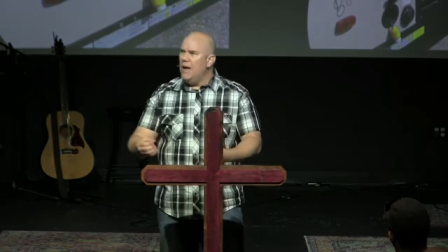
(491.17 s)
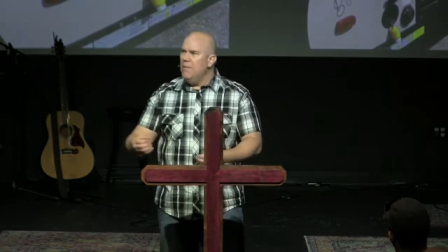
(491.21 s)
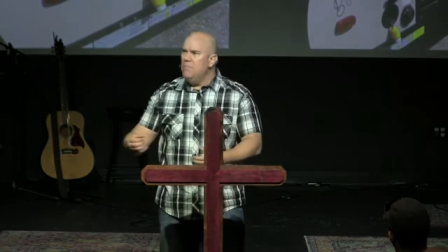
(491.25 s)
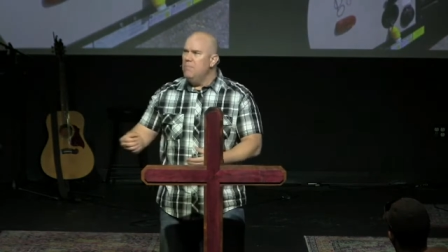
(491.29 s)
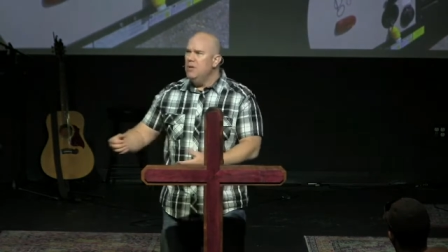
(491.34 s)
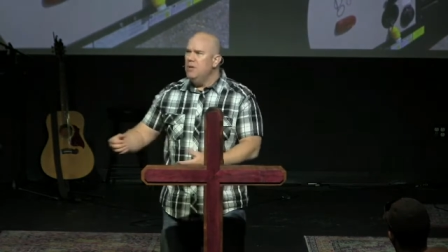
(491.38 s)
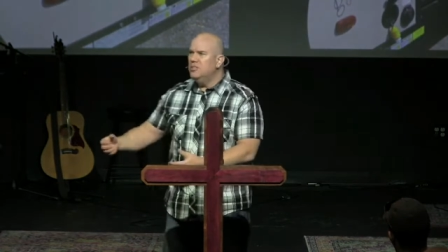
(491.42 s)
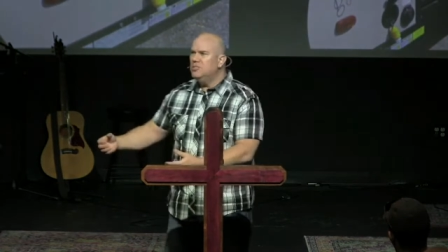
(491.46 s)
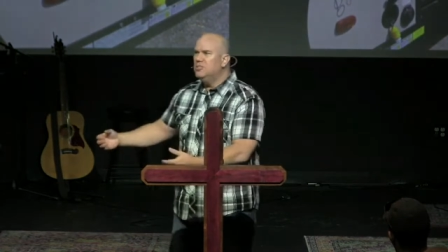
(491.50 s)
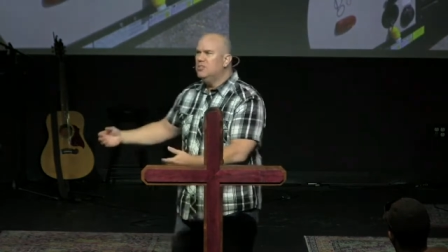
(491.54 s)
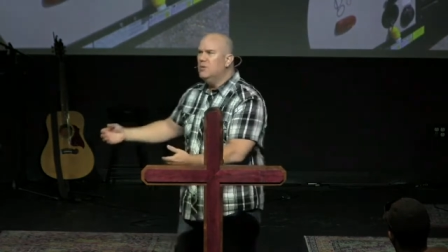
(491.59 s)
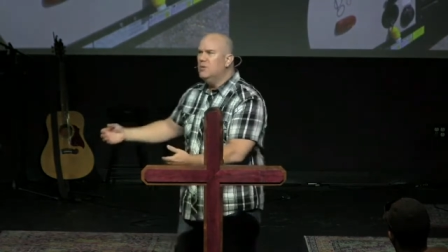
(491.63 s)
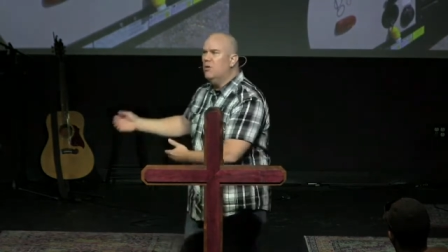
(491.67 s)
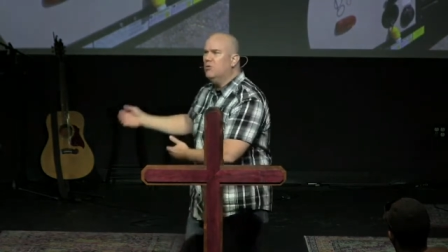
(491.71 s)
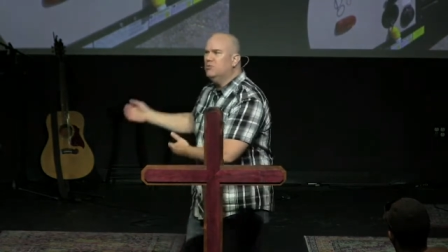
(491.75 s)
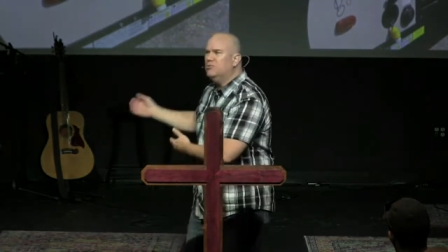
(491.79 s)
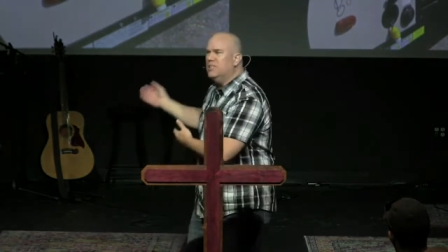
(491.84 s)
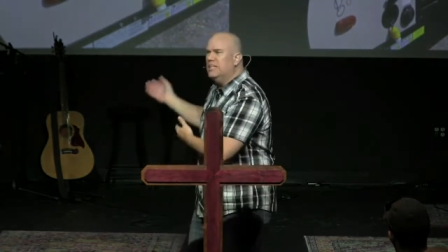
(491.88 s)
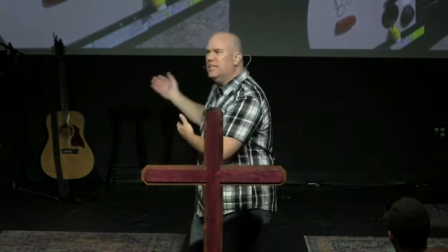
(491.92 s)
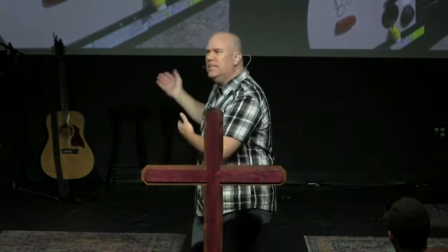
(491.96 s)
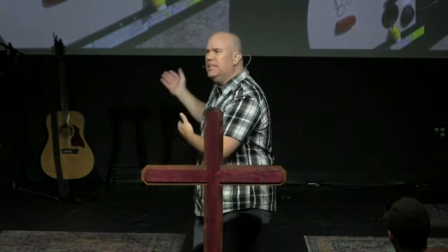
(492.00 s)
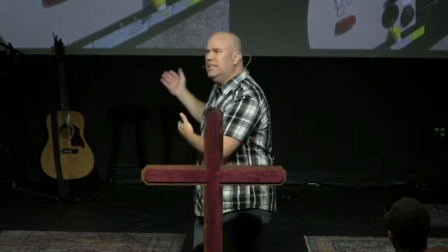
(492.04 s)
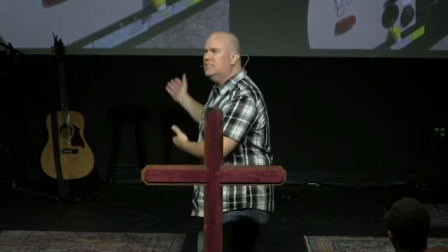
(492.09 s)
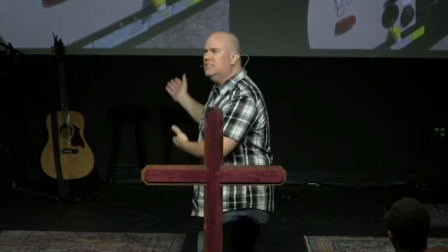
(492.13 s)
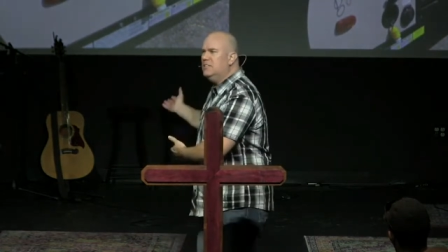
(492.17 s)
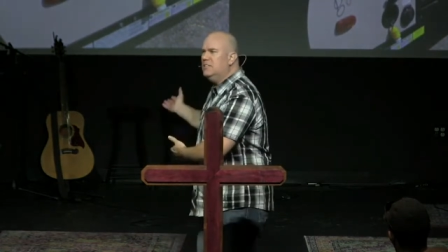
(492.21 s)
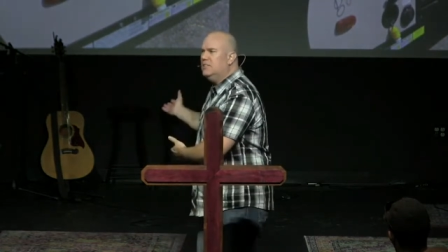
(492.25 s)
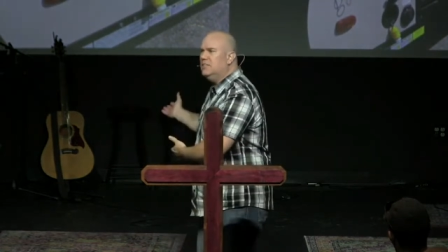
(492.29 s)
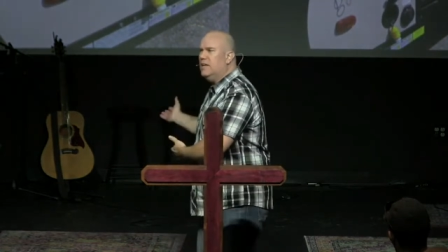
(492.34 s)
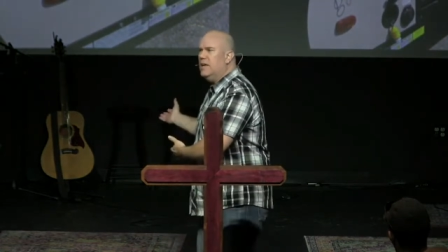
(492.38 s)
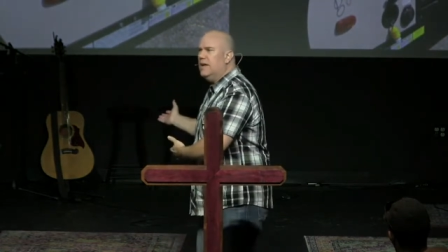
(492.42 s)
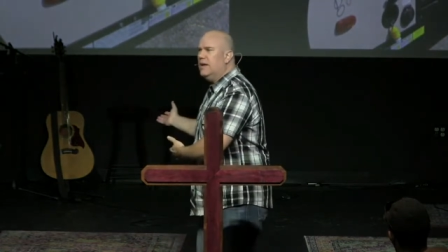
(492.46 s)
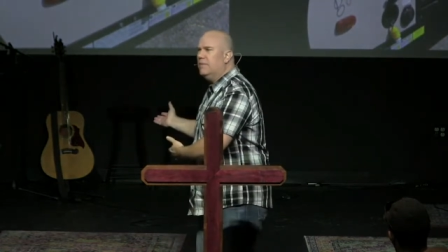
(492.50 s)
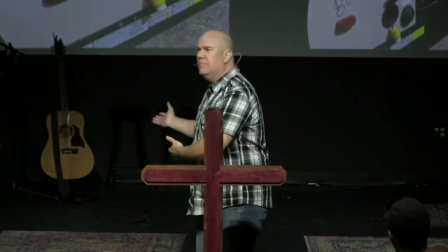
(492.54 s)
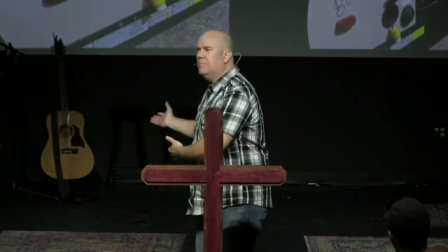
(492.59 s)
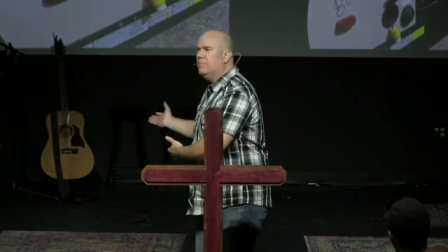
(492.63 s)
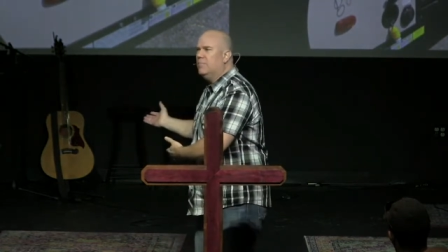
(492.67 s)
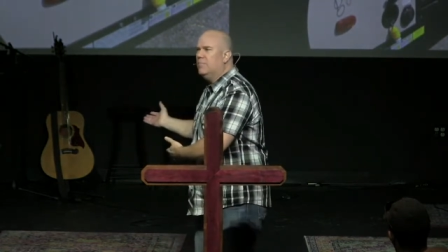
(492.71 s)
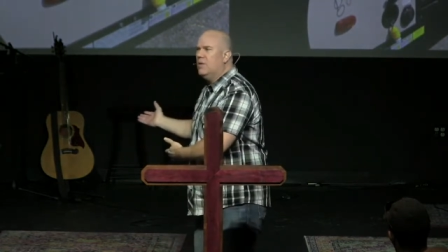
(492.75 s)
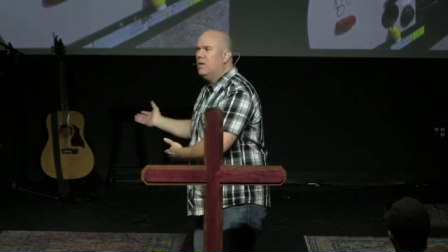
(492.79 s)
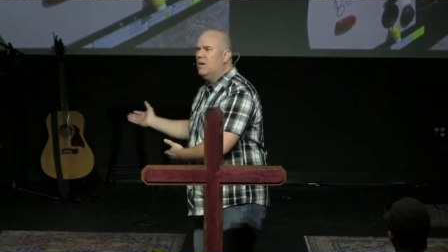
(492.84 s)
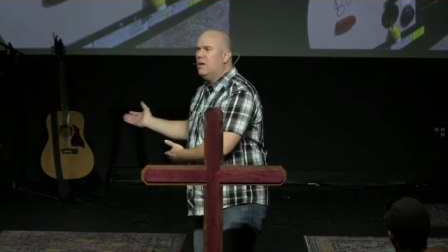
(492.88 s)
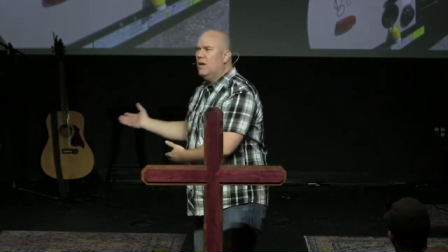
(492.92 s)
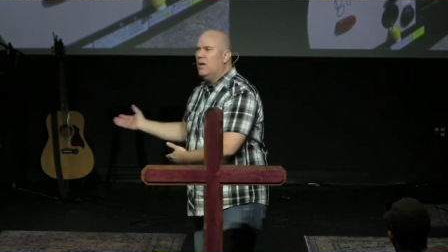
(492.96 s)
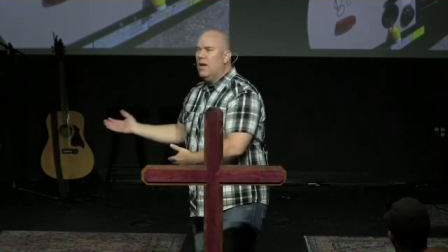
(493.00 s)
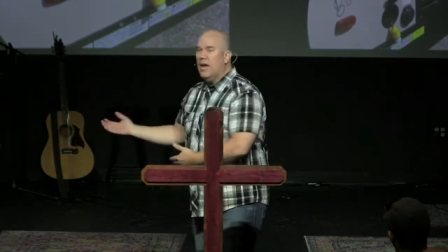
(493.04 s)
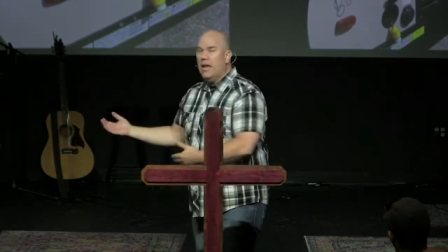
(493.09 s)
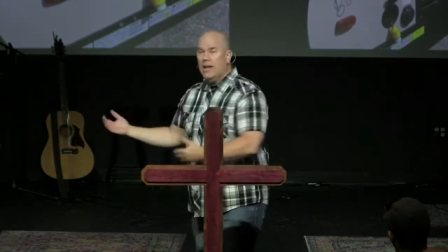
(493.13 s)
I missed the most easy thing,
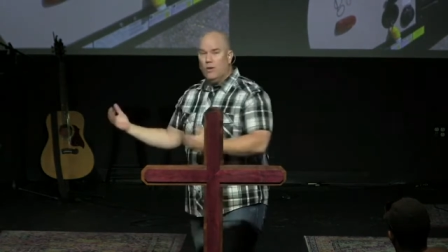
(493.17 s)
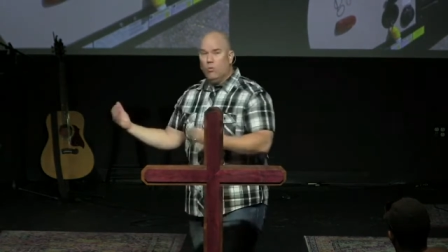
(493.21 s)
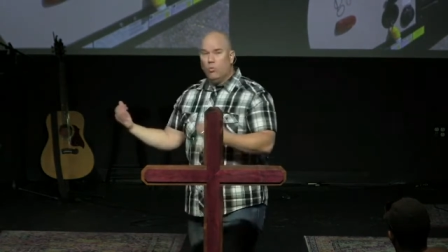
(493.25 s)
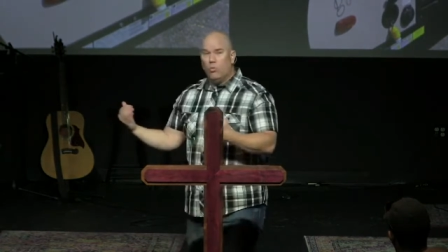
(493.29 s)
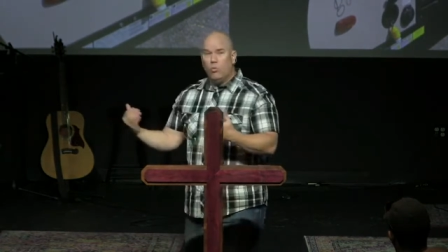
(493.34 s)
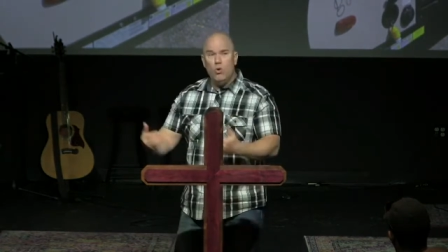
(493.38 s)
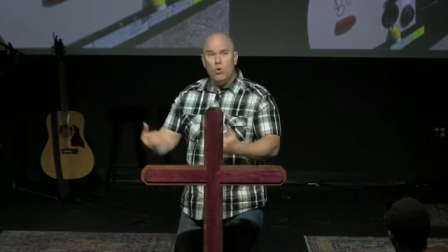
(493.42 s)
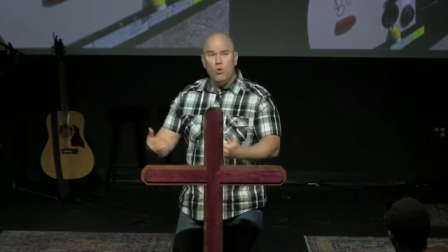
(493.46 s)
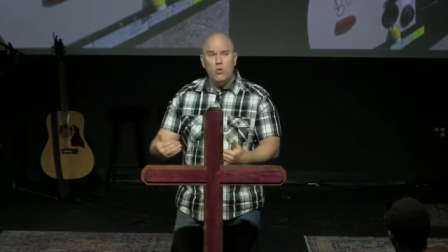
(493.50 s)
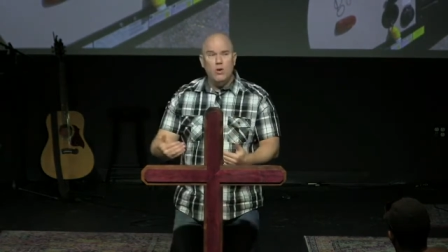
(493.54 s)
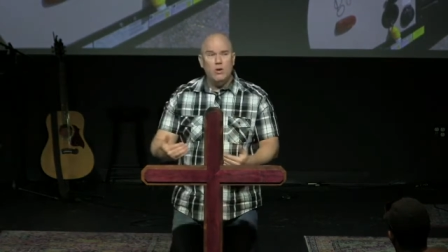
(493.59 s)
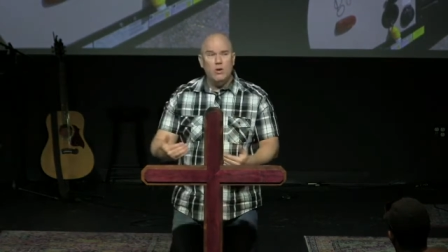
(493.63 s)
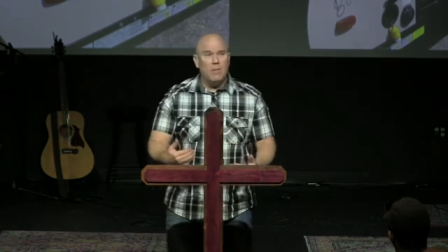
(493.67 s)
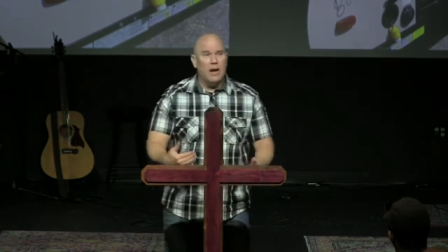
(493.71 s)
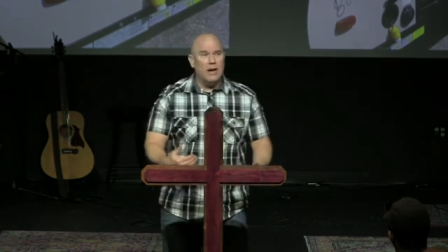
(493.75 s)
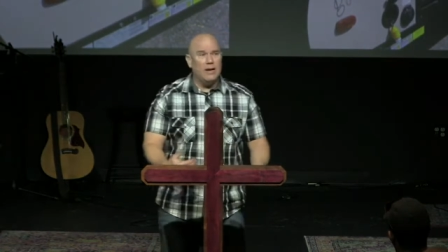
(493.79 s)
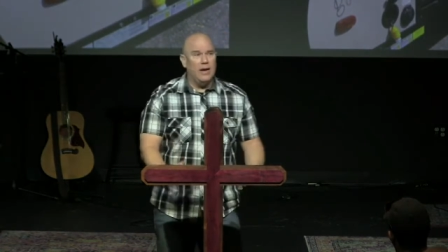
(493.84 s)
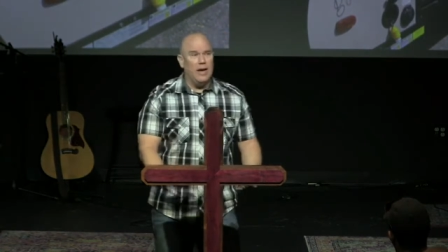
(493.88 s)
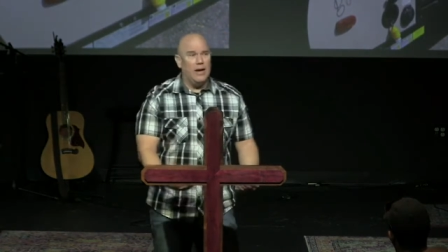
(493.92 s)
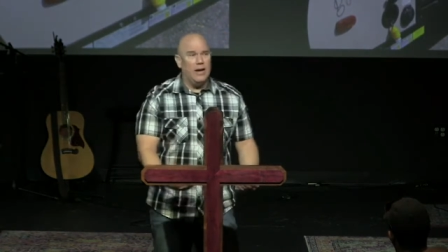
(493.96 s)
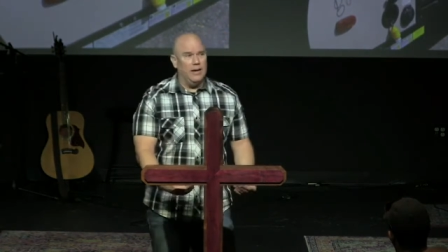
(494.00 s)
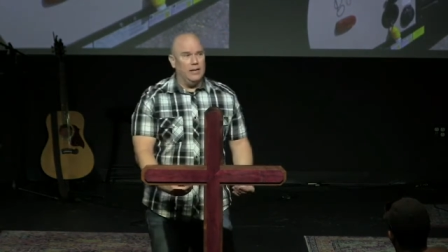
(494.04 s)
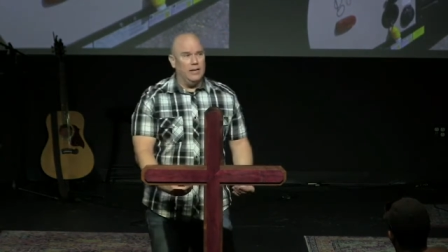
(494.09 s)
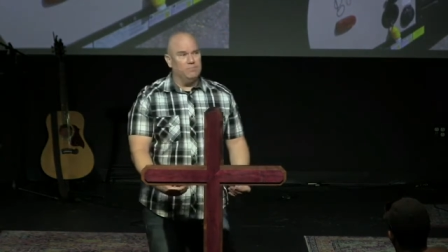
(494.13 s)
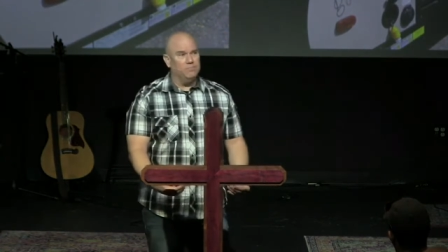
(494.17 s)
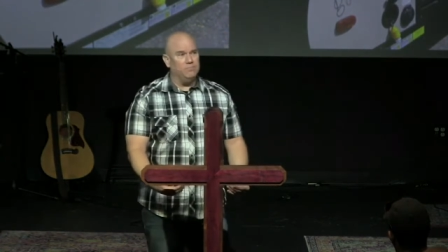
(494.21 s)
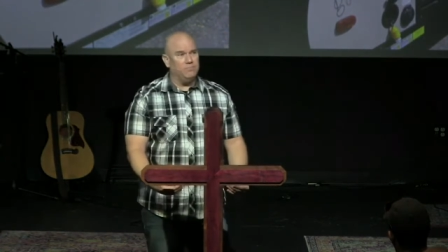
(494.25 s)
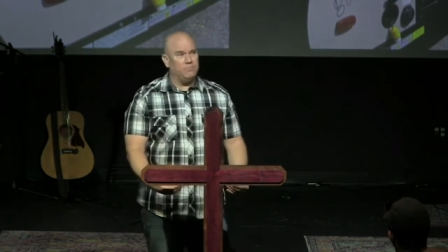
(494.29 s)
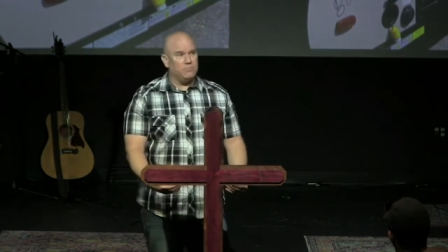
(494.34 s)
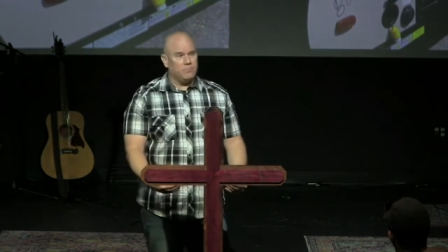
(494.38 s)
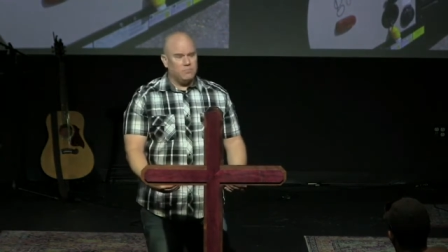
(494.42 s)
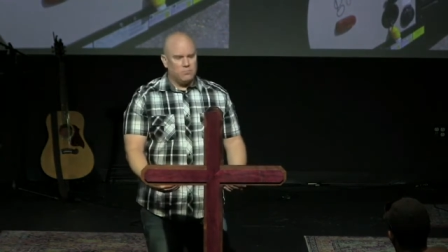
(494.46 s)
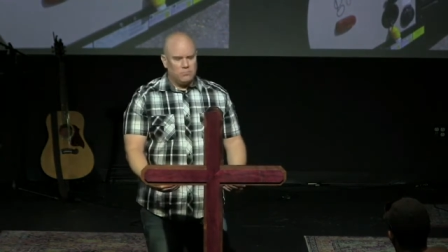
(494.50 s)
and it ruined my night.